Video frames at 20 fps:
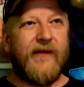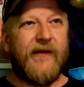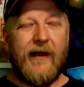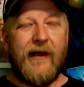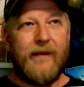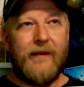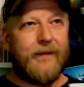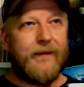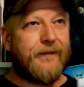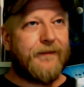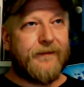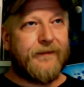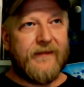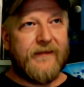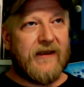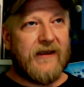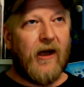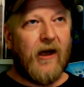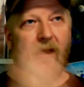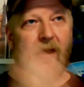from
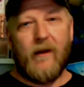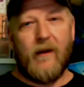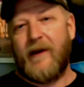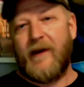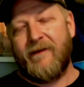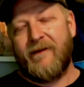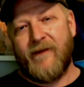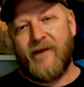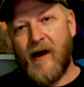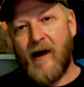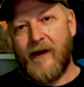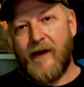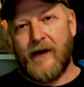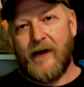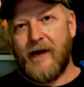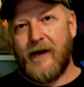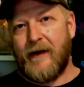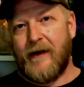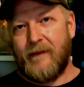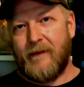dollar bin
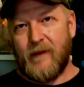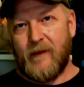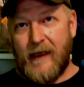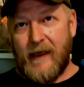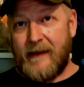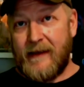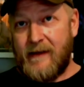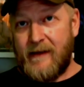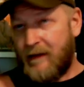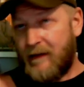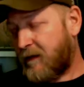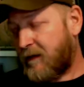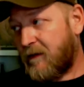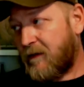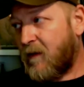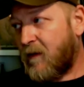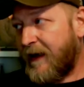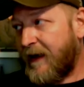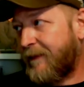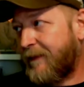fodder, like to
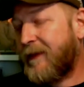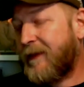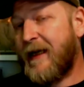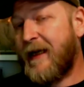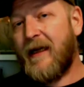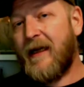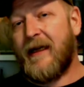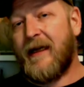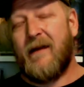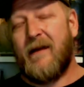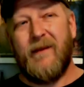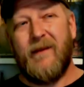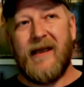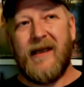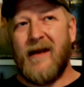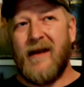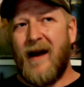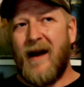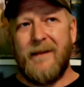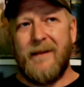quite a bit. Like, you
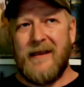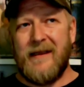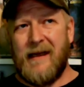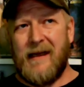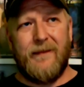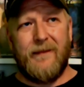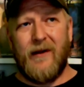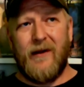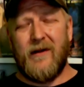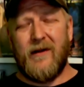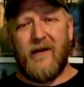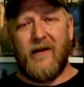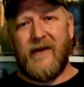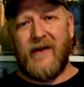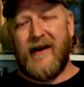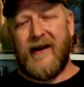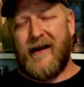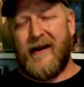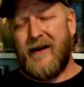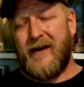mint copies of that book are over
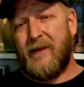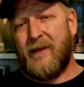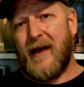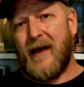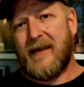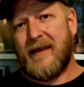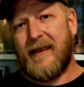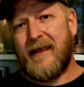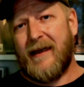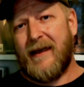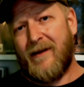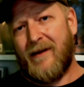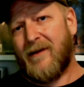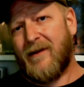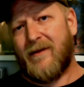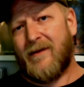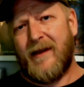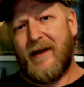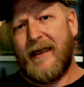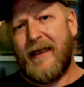$100 now,
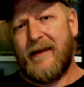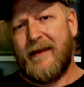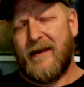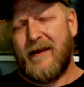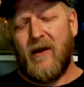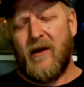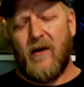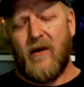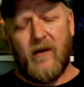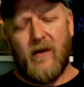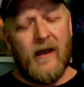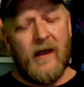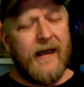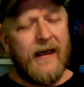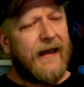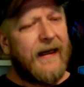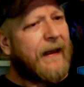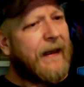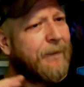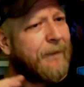right? So
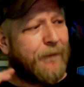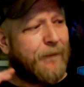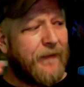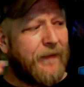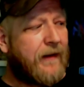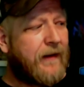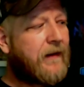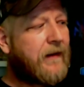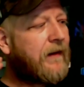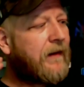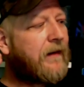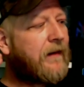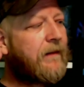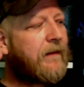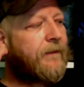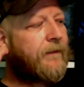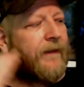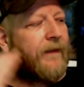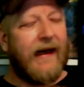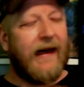
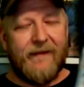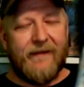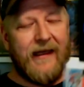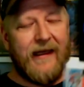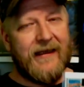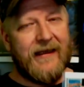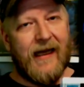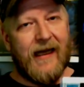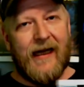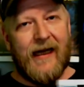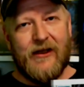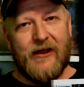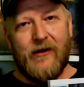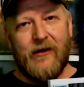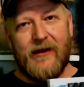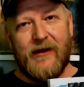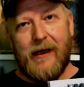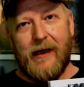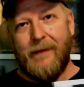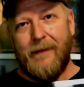if this guy
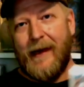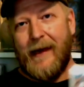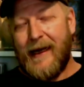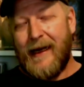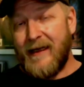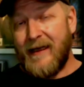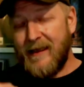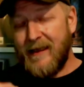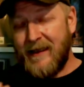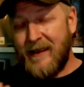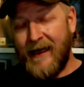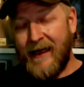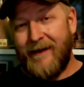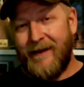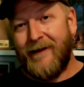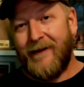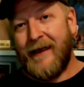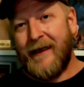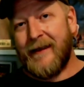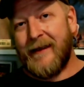shows up as a Ten
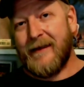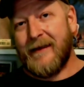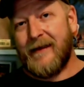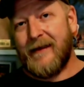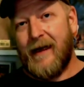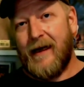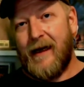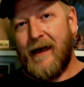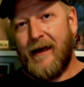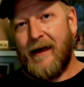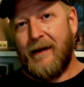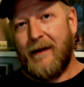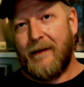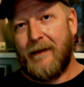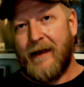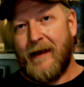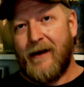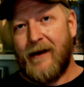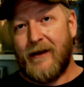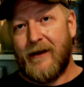Rings
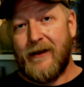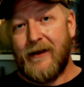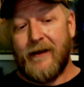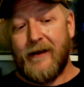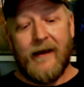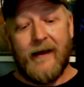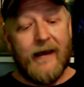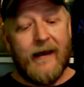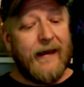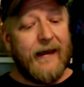character,